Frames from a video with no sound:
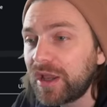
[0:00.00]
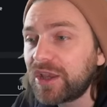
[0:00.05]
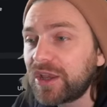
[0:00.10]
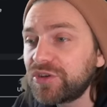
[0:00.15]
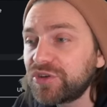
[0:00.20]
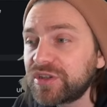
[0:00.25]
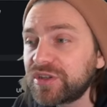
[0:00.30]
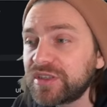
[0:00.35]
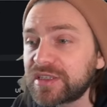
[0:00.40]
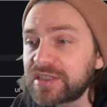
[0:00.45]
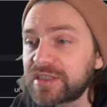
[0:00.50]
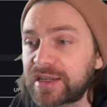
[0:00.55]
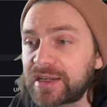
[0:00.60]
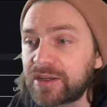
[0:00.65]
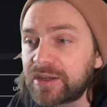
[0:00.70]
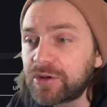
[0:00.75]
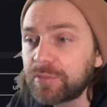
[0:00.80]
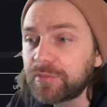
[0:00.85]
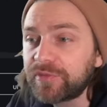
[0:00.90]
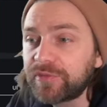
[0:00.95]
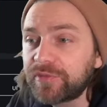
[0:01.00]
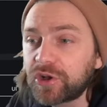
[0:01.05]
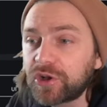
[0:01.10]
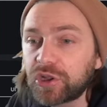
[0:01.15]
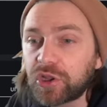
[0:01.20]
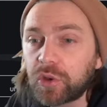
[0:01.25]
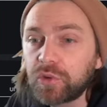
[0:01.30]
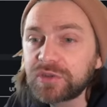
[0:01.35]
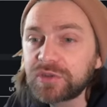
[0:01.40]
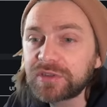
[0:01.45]
And you can sign up for
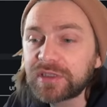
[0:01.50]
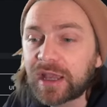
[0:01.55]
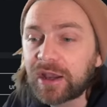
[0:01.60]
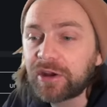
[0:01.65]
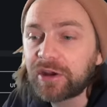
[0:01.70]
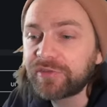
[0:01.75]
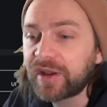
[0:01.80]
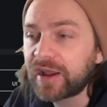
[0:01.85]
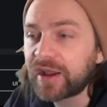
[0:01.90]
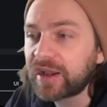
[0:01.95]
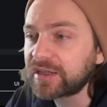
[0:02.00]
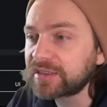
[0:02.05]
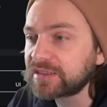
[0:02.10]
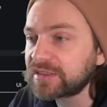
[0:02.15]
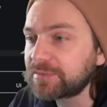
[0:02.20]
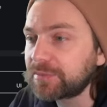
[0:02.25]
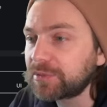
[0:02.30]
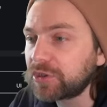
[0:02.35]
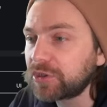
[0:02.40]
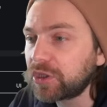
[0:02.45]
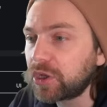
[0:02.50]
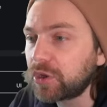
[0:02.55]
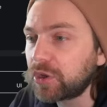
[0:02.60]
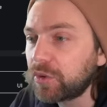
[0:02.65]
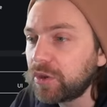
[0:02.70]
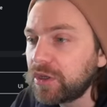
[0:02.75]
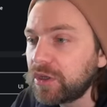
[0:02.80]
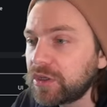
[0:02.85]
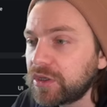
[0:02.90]
closed alpha access below.